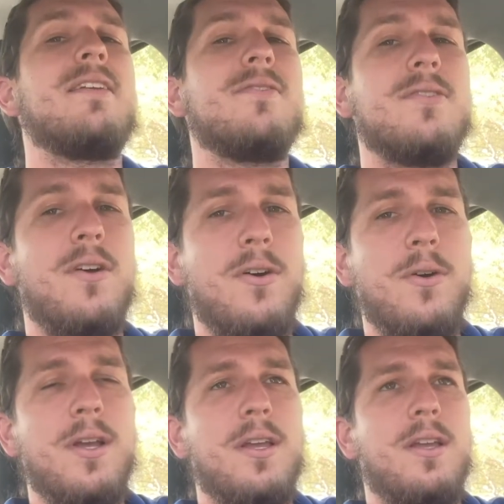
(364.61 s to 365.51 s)
So
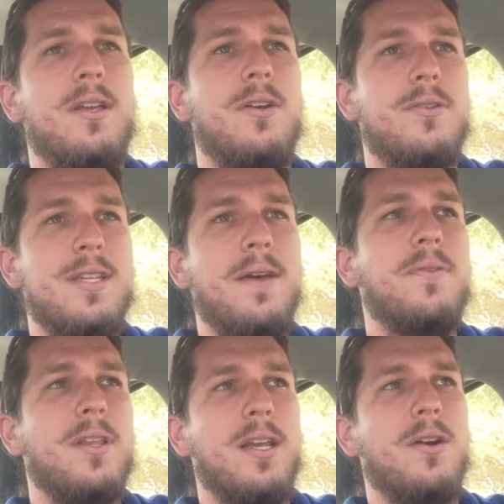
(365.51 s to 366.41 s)
you're
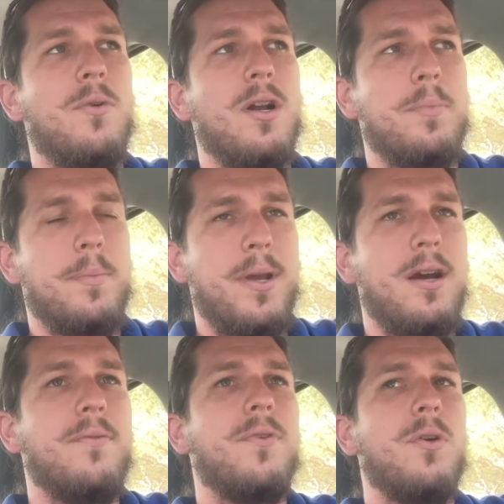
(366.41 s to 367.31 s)
definitely going to want to
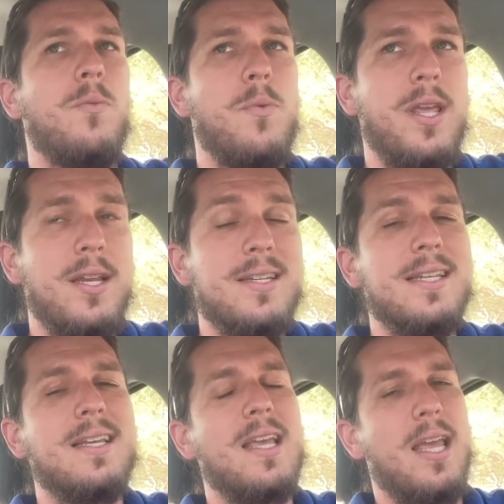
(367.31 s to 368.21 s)
prepare for the wind
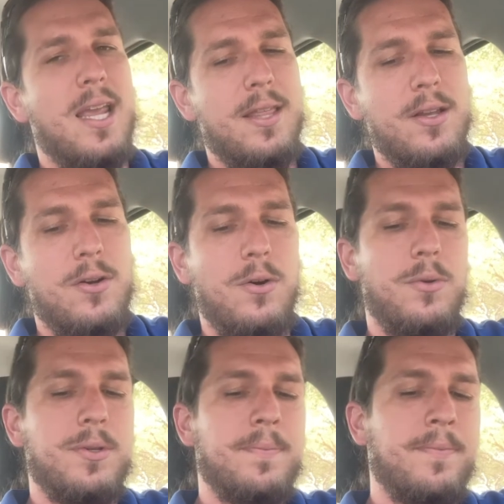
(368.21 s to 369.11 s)
and the
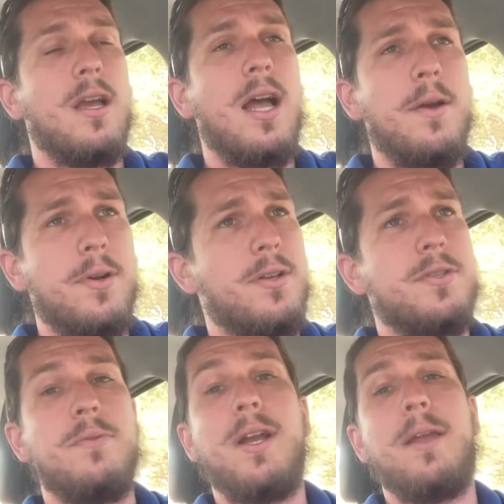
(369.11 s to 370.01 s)
cold. I would
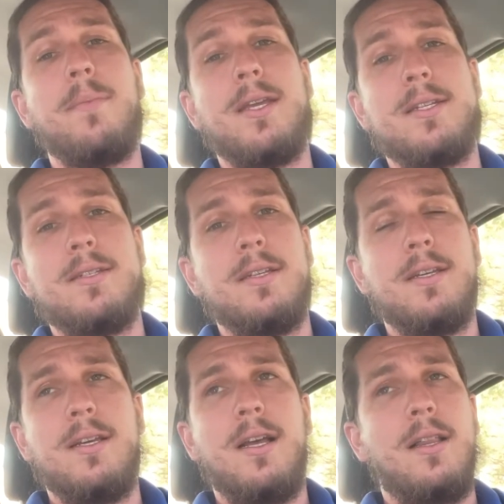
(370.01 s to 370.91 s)
also recommend,
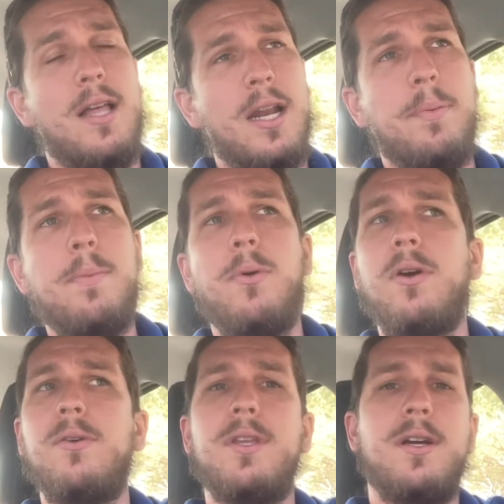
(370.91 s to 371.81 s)
a lot of people
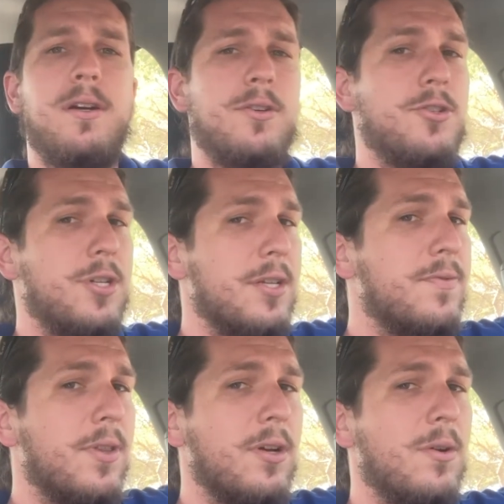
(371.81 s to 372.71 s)
go there just
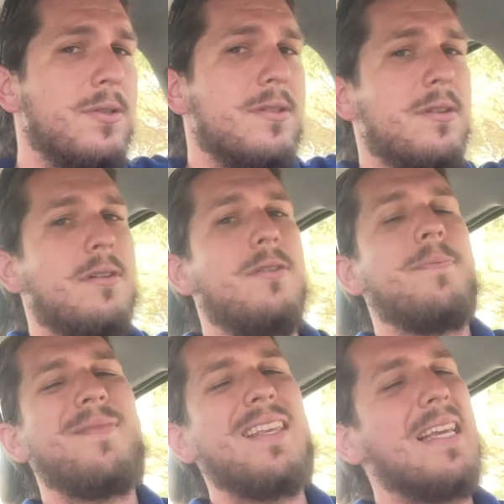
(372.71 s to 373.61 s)
for the Golden Circle.
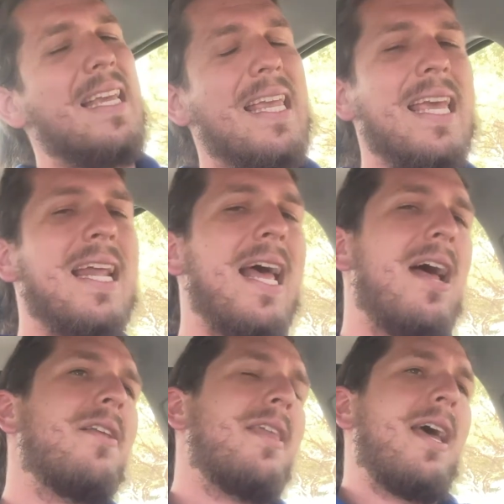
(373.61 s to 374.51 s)
Get
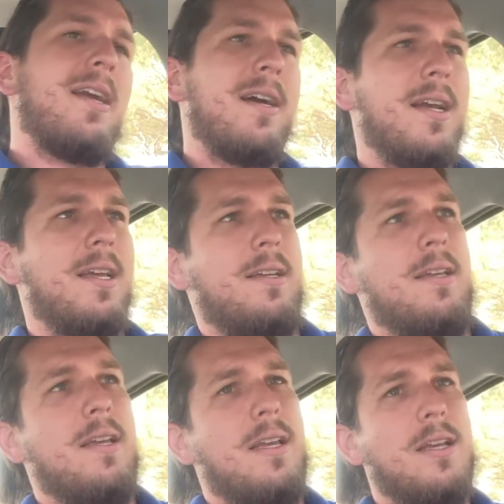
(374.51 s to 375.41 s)
out of that area.
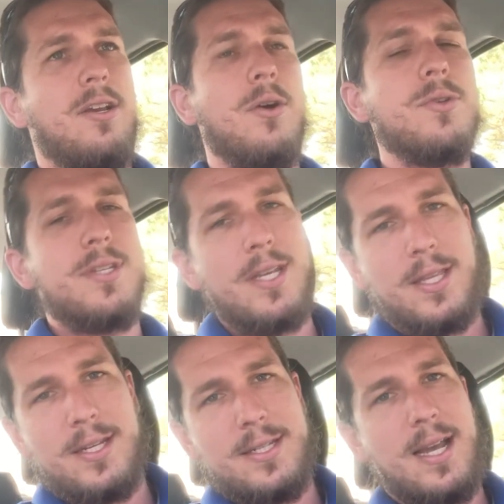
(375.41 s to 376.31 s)
Go see
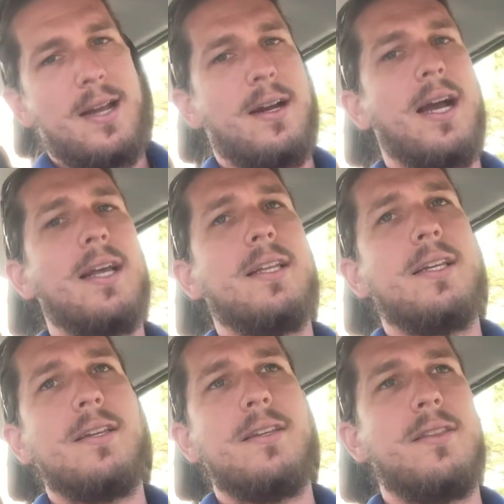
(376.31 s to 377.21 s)
the entire
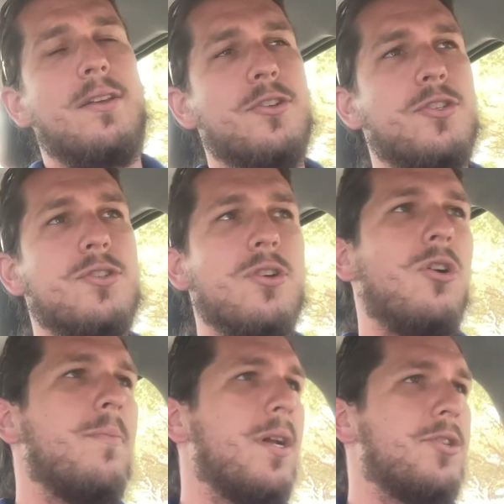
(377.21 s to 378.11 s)
island. There's
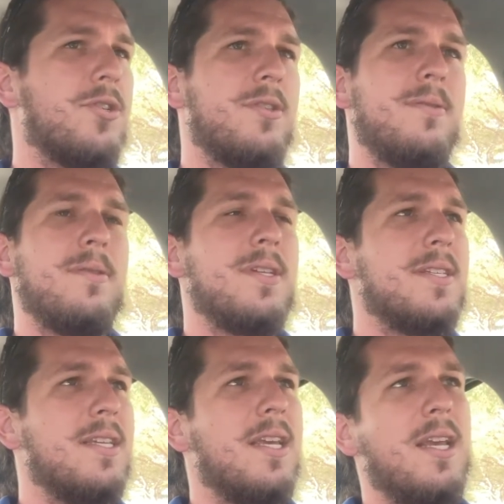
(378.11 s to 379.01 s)
so much to
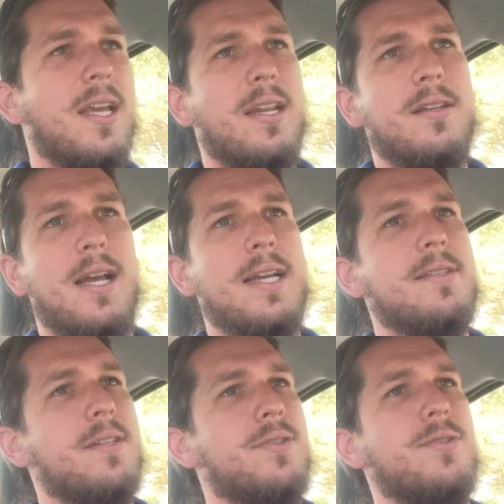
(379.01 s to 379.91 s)
see in
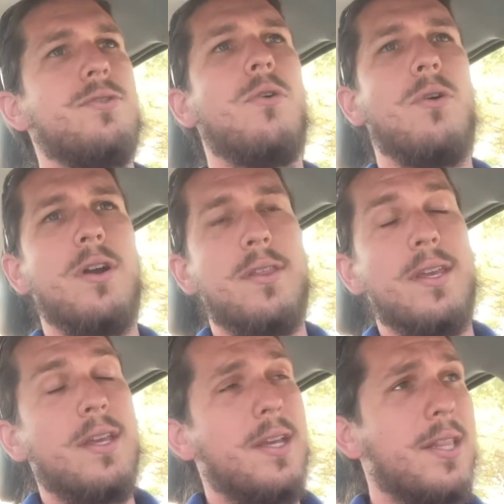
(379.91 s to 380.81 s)
Iceland's north.
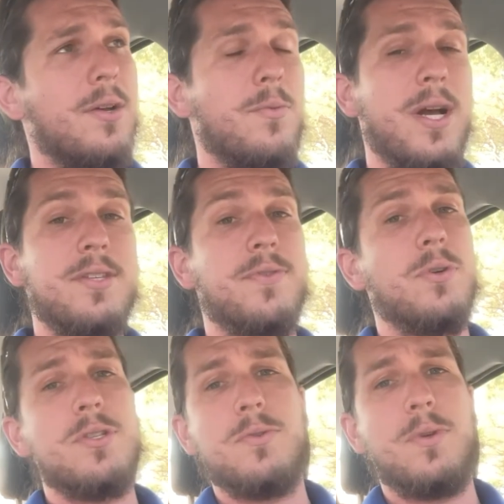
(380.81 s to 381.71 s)
In the West
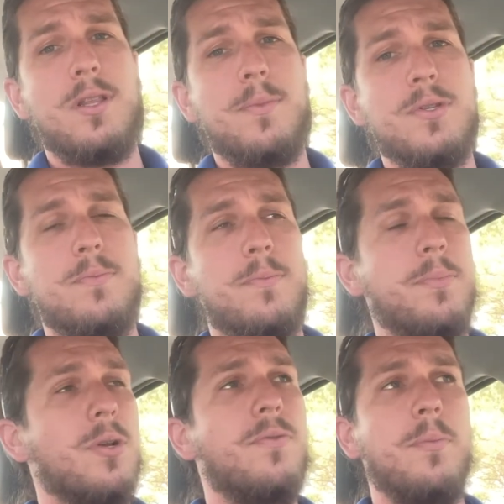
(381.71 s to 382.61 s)
Fjords is one of the most
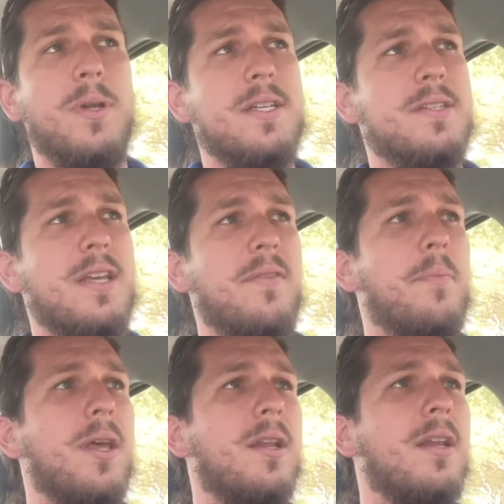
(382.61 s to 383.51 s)
beautiful places I've
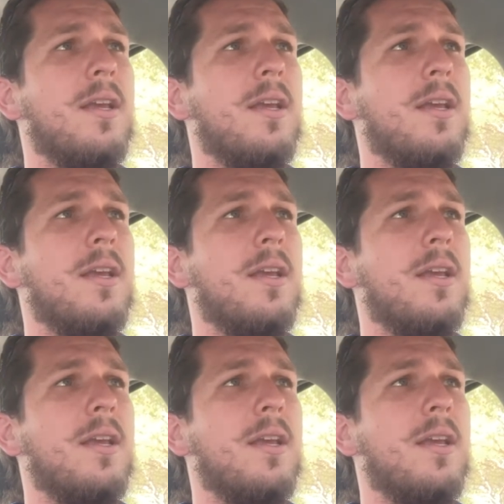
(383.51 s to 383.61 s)
been.